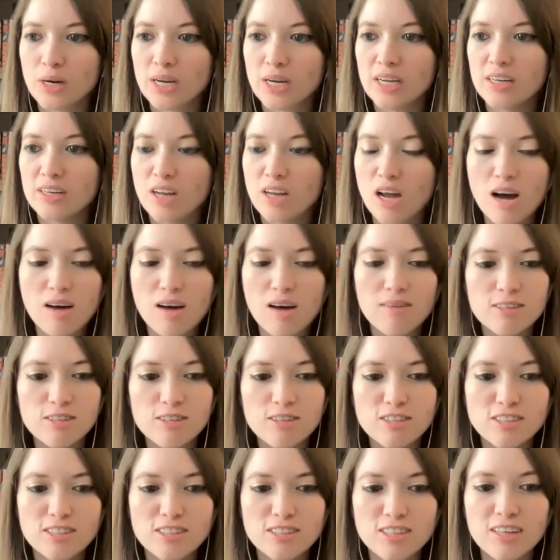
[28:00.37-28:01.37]
write
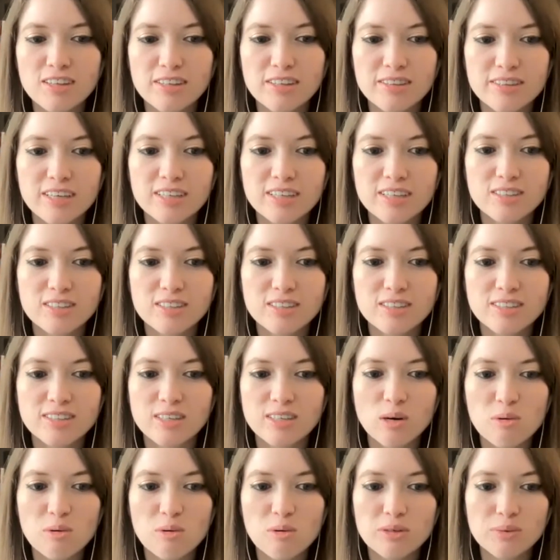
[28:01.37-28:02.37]
novels. I think
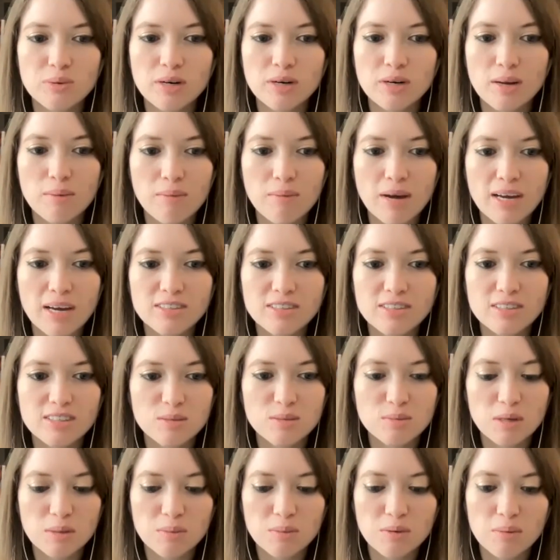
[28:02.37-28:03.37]
that's always what I imagine
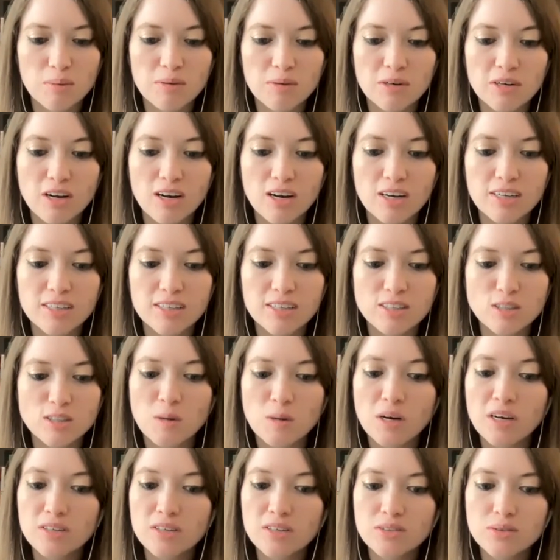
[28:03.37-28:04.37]
as my primary audience.
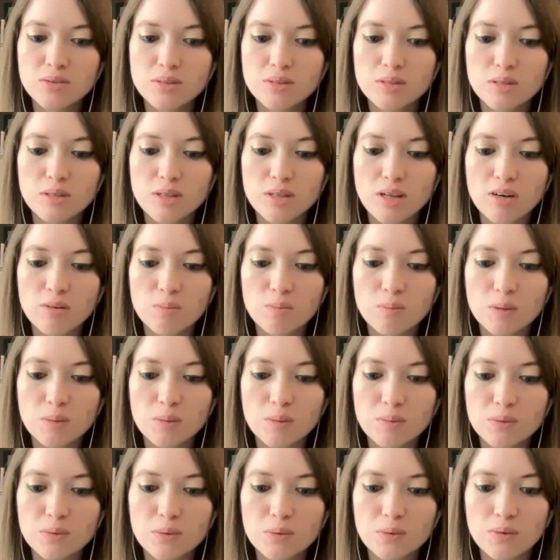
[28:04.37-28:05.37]
But I also get a lot of
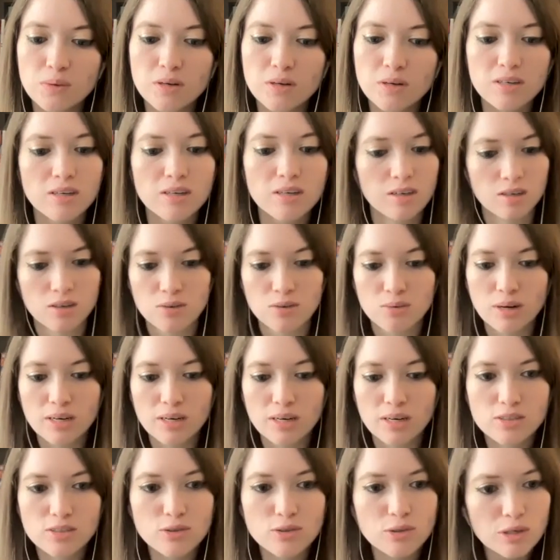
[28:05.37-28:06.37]
people who are
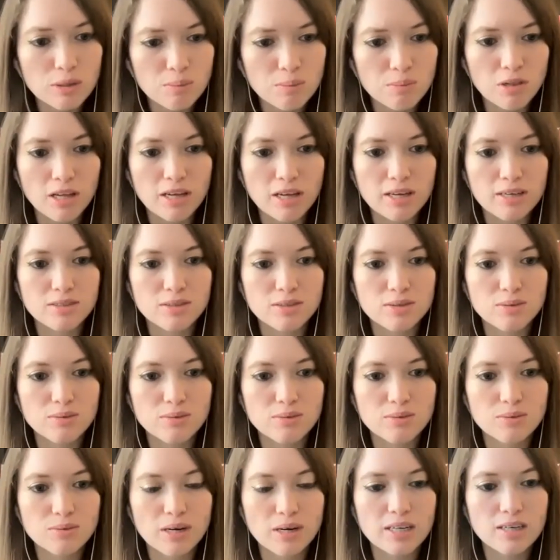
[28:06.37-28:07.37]
writing screenplays or
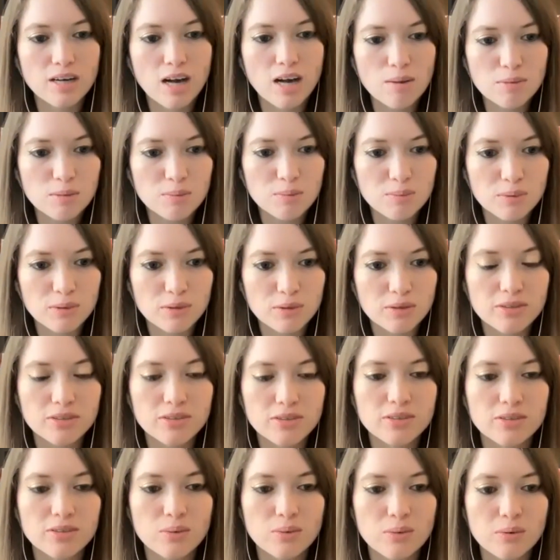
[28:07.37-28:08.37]
writing comic
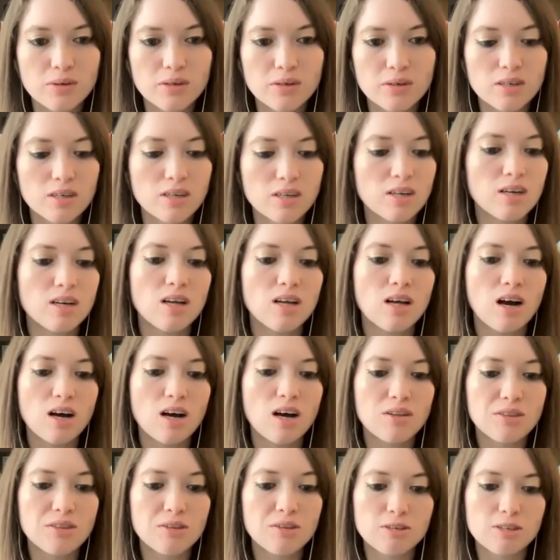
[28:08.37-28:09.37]
books, or
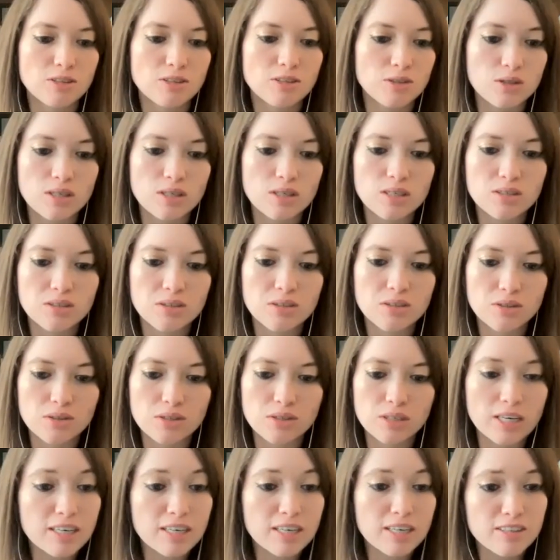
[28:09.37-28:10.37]
they're just looking to
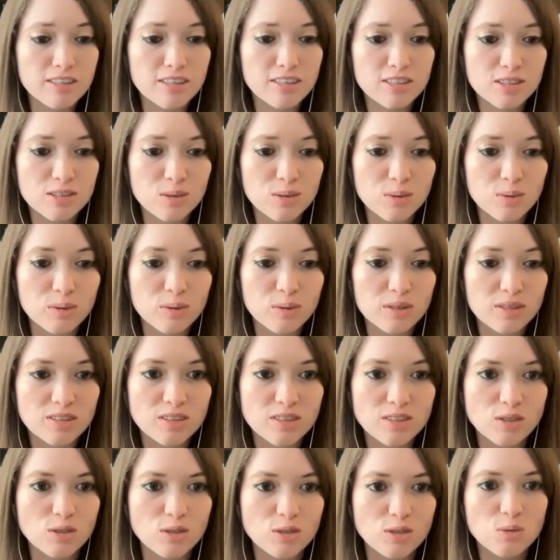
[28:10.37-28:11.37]
learn English or
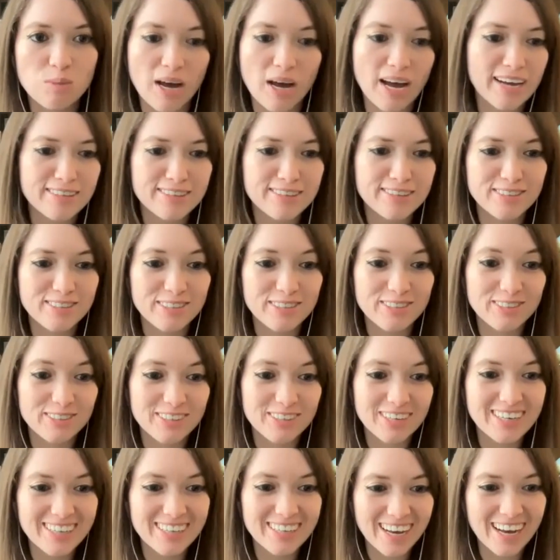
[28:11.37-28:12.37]
to pass their
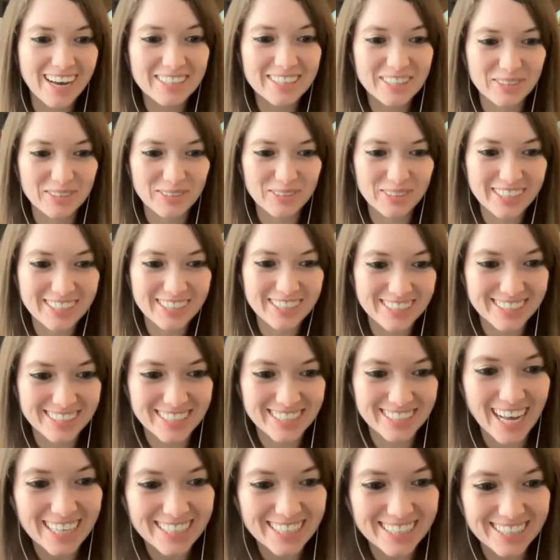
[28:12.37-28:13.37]
high school English
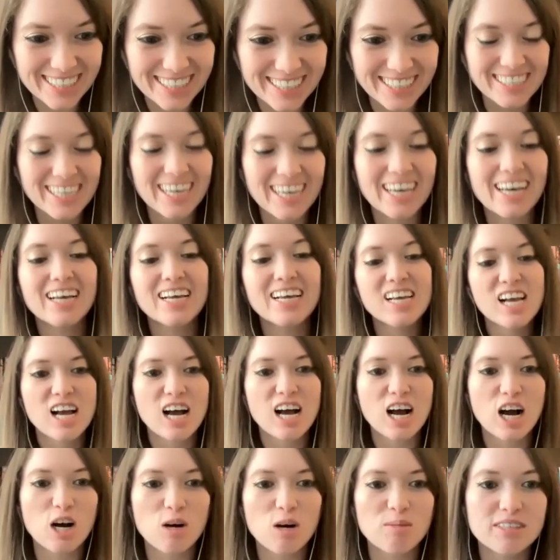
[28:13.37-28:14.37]
classes.
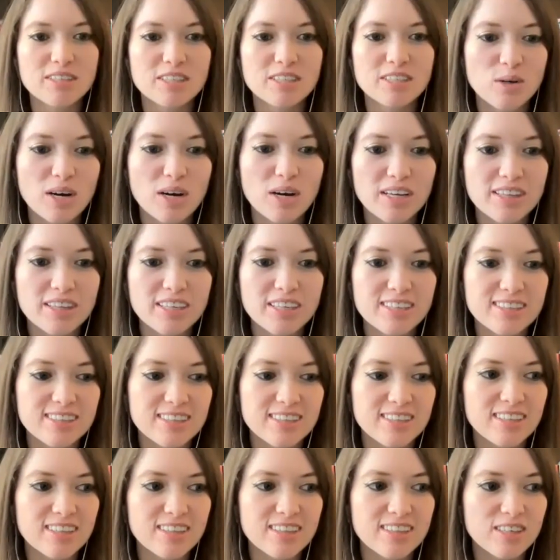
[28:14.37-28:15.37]
And so I think
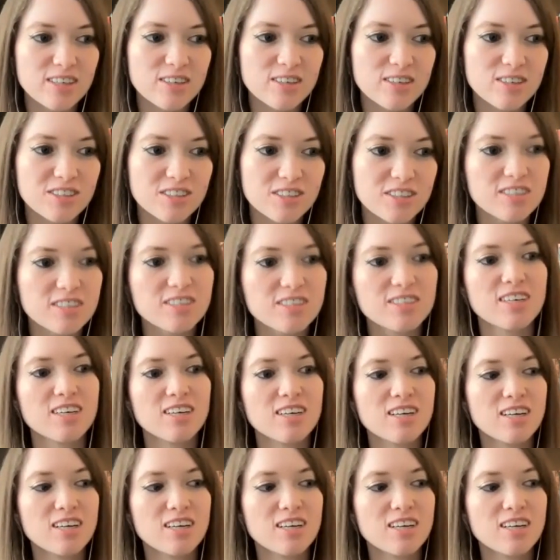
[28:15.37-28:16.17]
there's